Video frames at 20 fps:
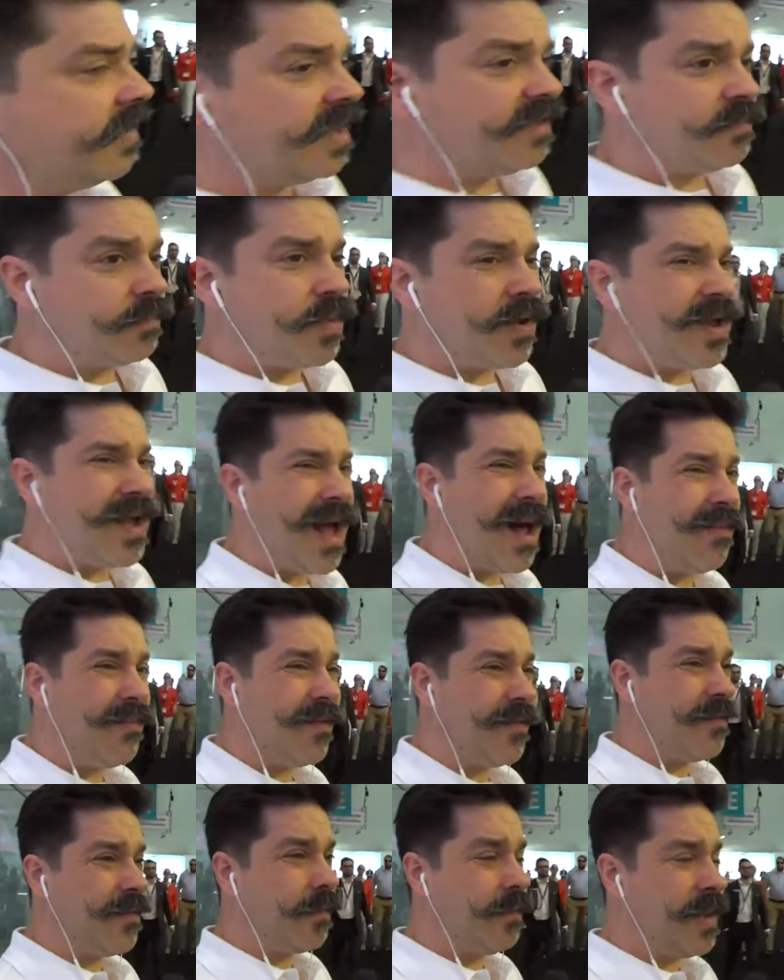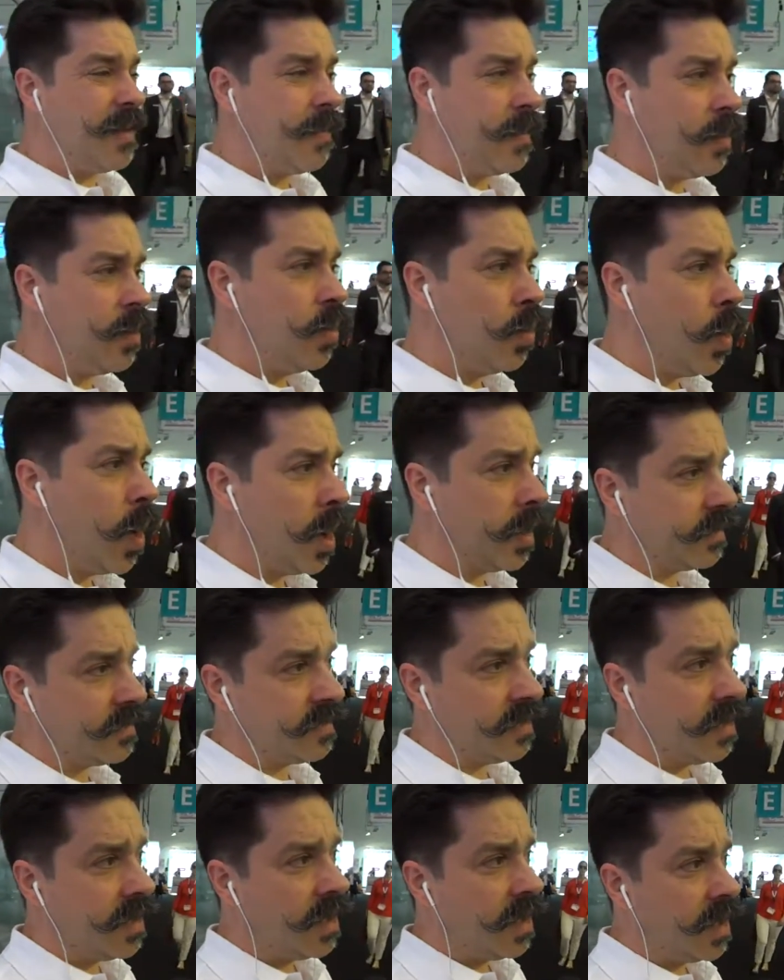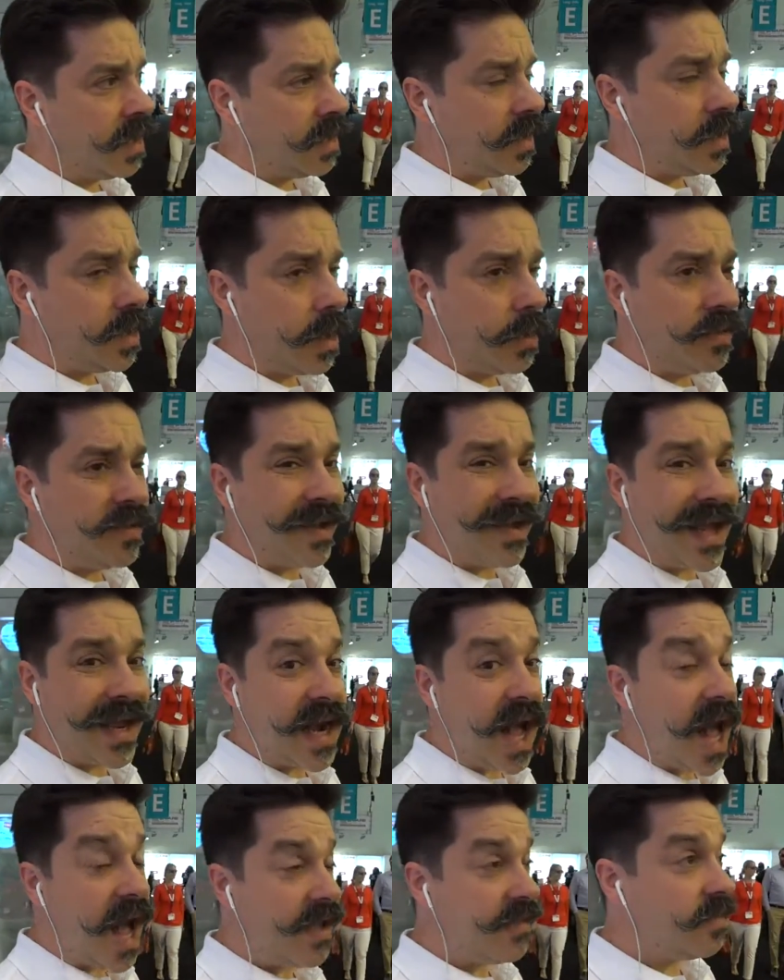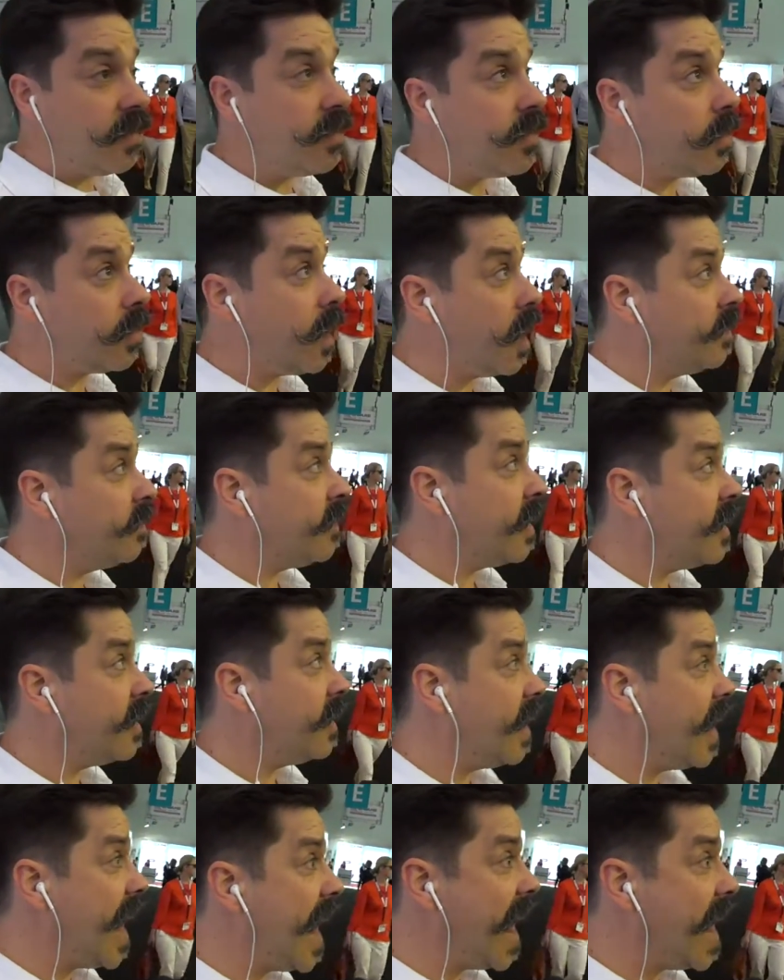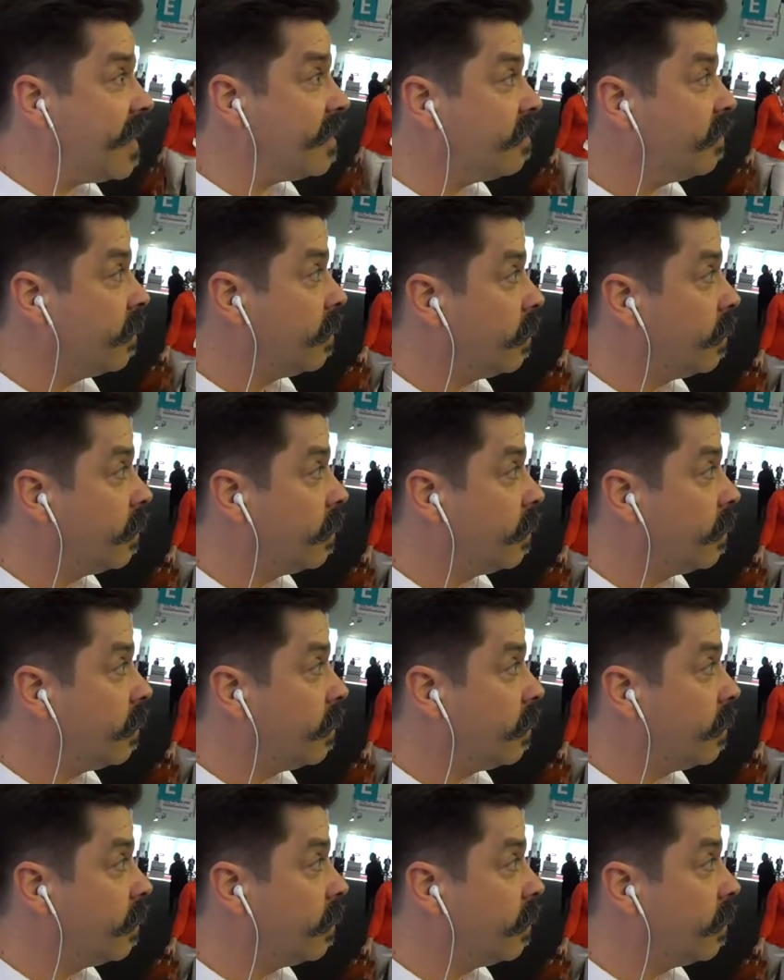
it's pretty helpful for people who want, you know, to get eyes on their content and